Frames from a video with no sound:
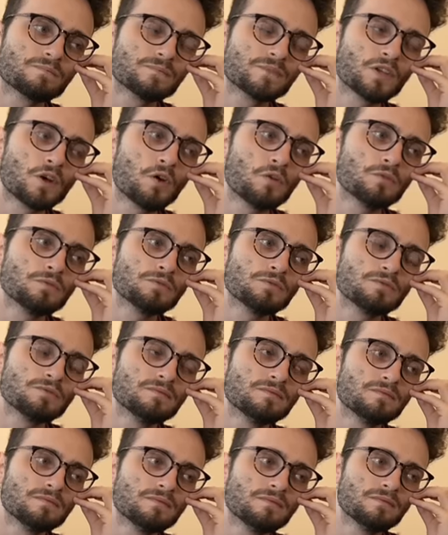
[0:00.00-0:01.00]
Don't.
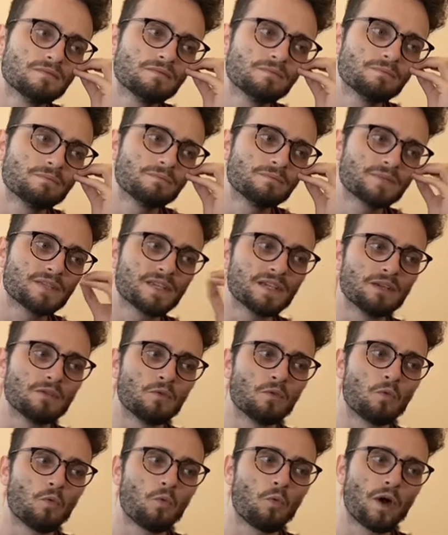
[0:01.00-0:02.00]

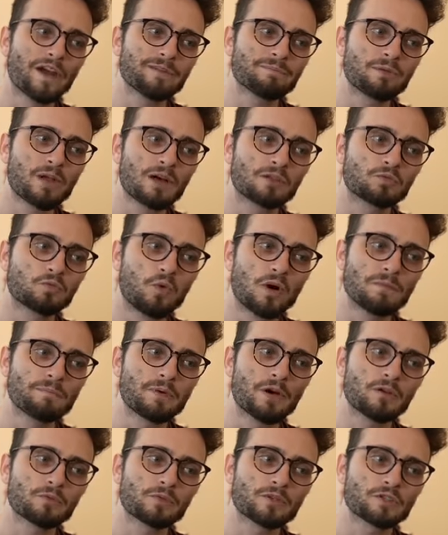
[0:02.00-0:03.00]
See, white blocked one
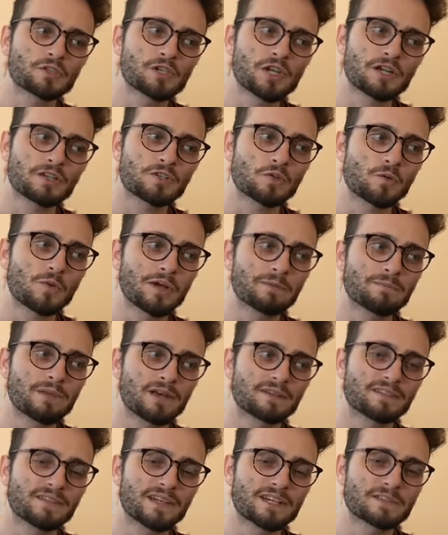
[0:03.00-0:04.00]
pawn with a check, so white
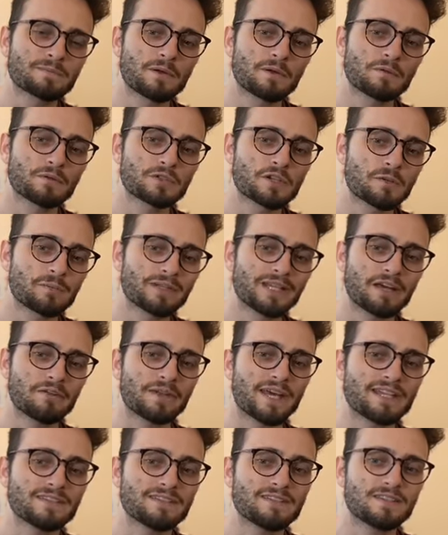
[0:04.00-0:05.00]
blocked the next pawn with a check. But now
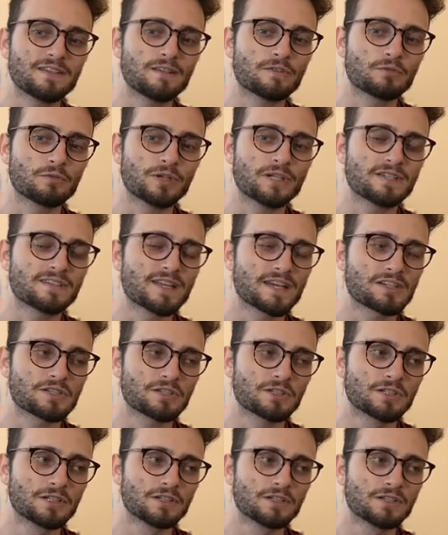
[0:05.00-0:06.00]
knight c three is
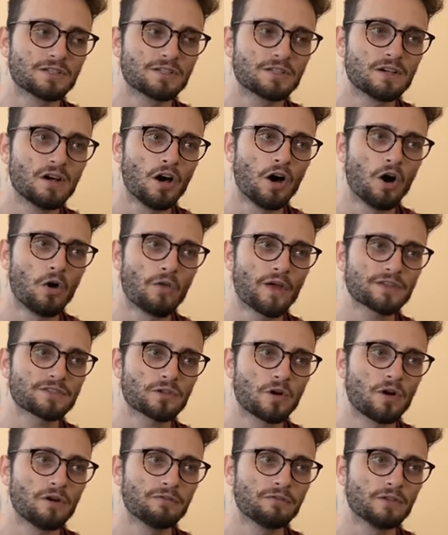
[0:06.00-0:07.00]
actually good. Oh, that's
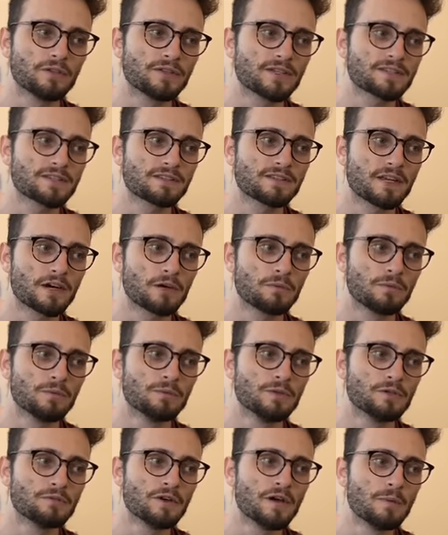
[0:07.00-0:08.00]
awful. That's a terrible
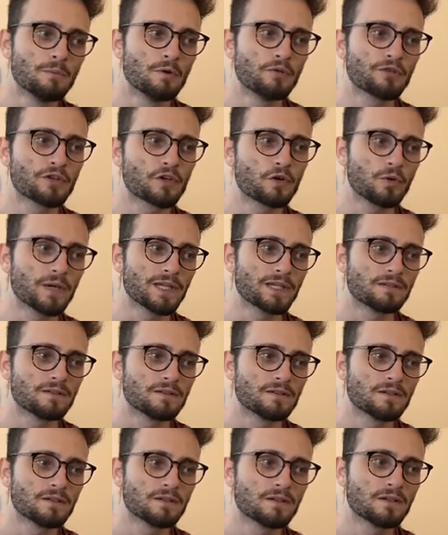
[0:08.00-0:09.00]
move. Move the queen.
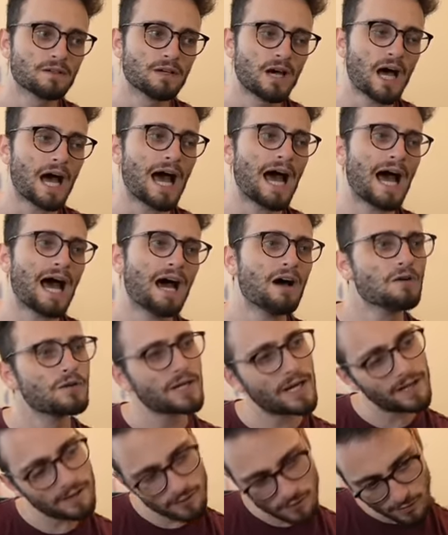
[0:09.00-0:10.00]
Ah,
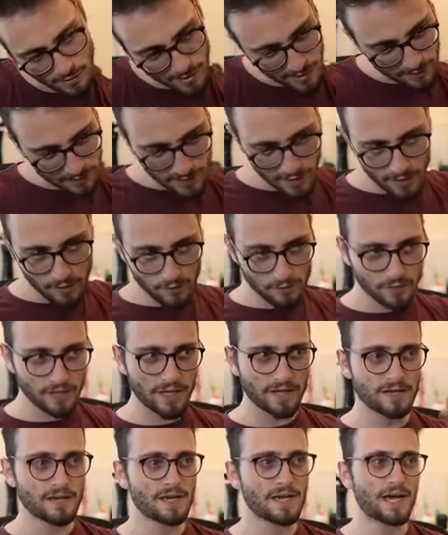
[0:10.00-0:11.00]
okay, okay,
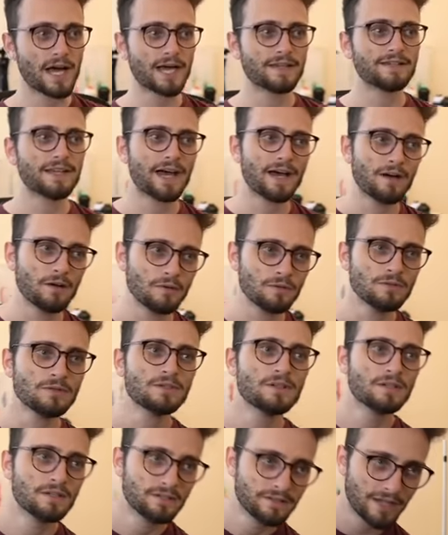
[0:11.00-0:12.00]
okay. And now,
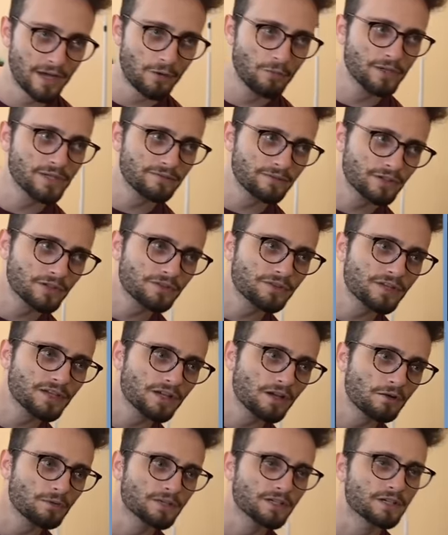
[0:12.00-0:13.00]
now we have a good thing
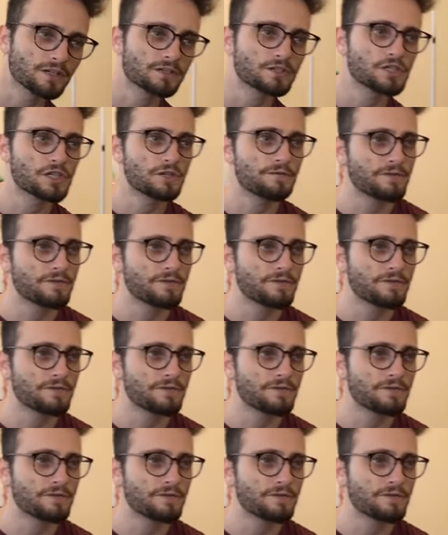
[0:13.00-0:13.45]
going here. g